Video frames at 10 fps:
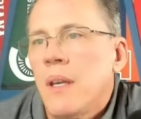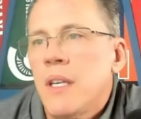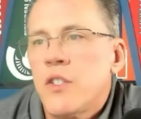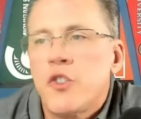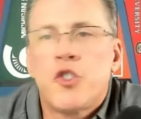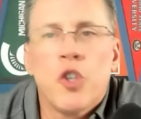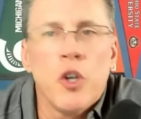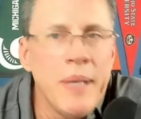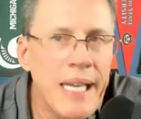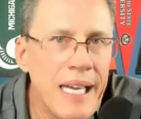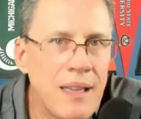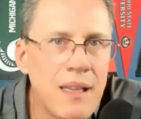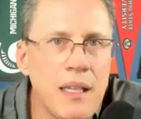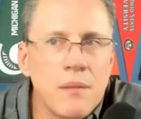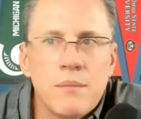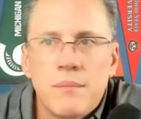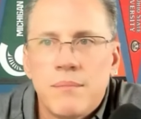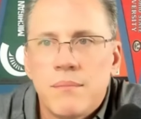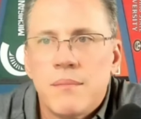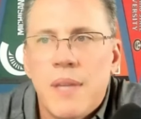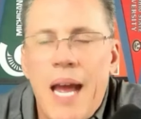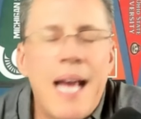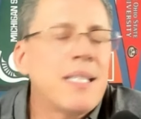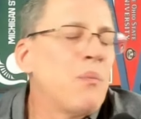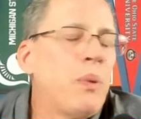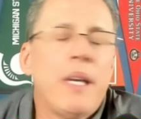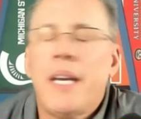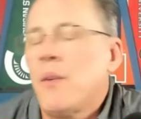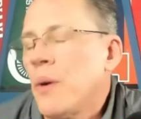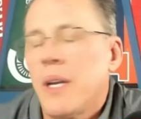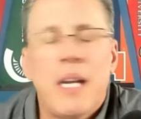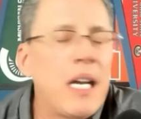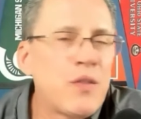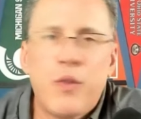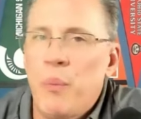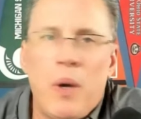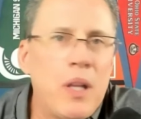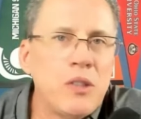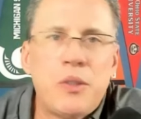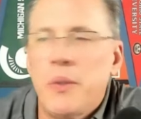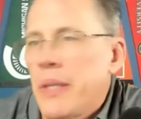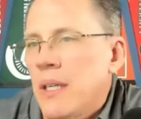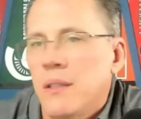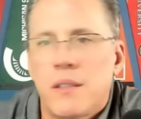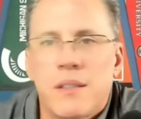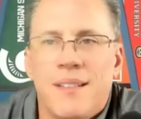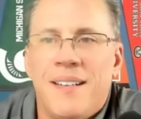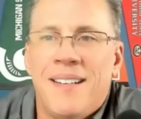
He's a German athlete. Hasn't played organized football in 2 years.